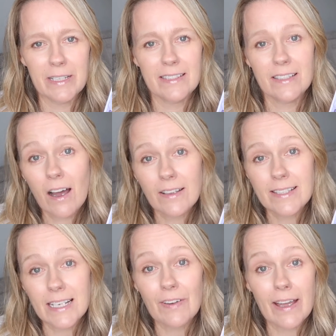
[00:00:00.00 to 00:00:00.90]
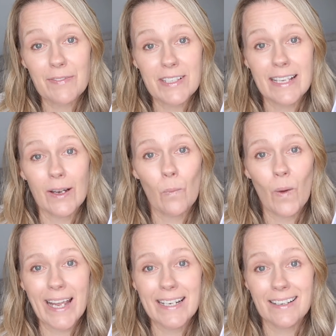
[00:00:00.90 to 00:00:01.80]
to dance, and if I have to sit and
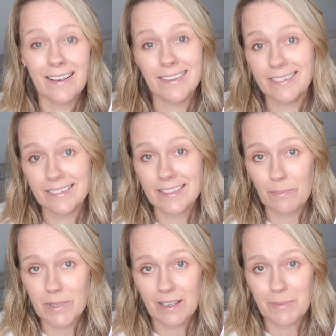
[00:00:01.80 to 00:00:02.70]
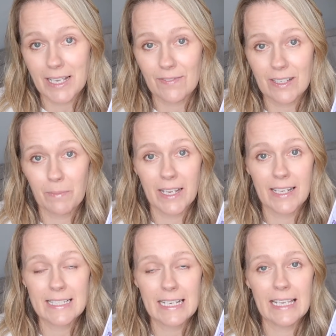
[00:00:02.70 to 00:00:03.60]
wait, I'll sometimes have
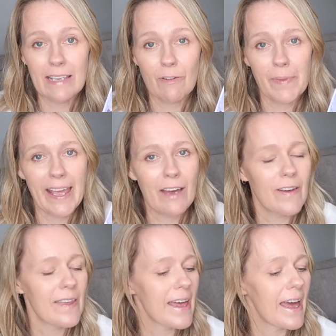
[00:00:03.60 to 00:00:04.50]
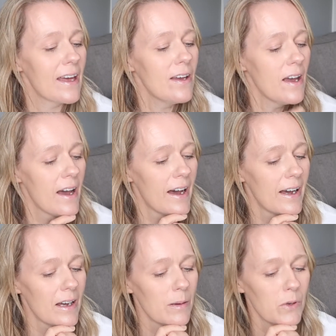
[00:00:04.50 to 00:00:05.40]
something sneaky from the cafe there,
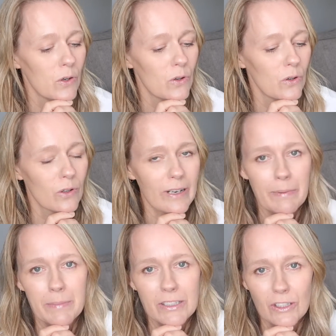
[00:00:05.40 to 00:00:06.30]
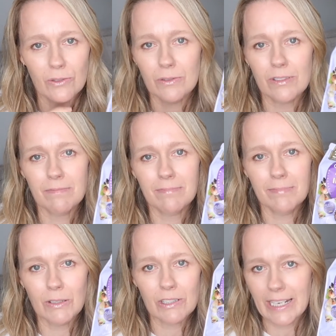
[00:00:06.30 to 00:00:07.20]
or grab a McDonald's
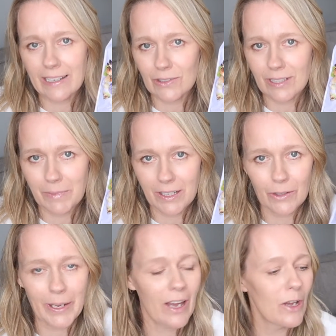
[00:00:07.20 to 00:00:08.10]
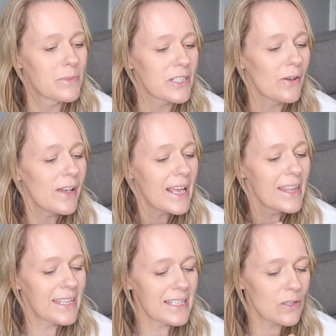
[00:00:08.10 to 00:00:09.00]
milkshake or something on the way home. So
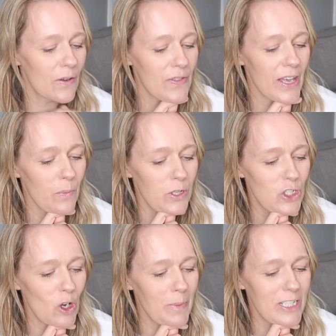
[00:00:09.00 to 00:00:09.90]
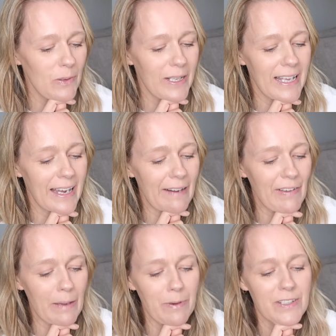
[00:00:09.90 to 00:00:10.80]
this sort of thing would stop me doing that. Have a
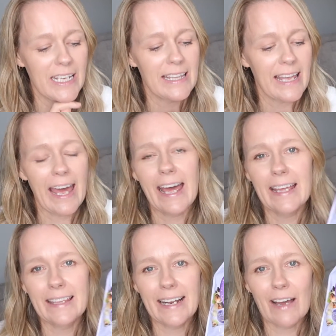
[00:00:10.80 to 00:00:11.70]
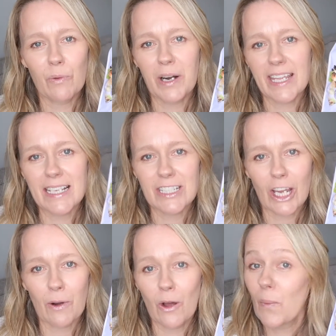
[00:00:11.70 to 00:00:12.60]
cup of tea there and then have one of these to
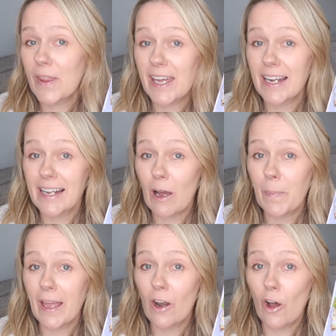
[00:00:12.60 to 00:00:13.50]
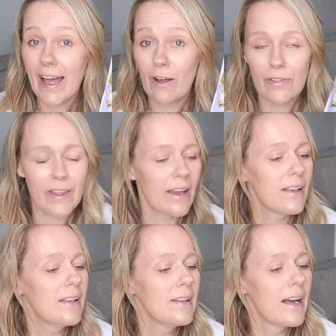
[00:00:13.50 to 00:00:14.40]
go along with it, and that would be a lot healthier
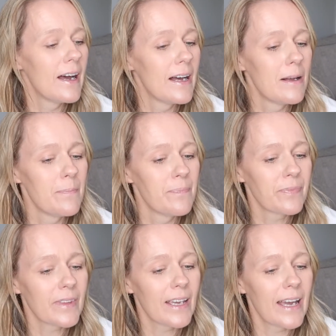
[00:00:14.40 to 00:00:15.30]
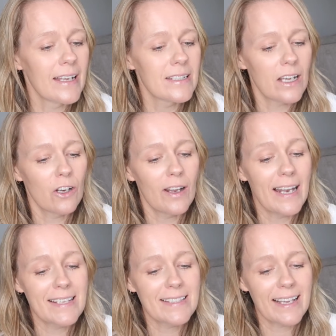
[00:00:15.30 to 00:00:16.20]
and a lot
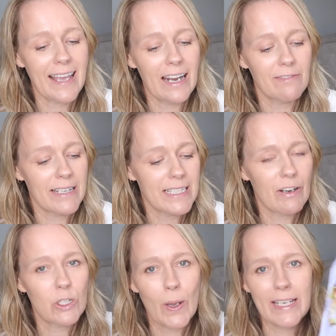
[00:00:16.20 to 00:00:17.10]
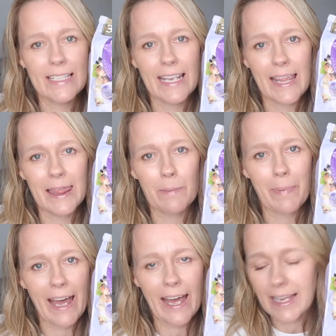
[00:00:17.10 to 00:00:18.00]
less calories. There are 20 in the
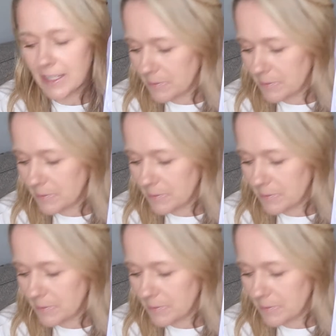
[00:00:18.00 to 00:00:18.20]
bag,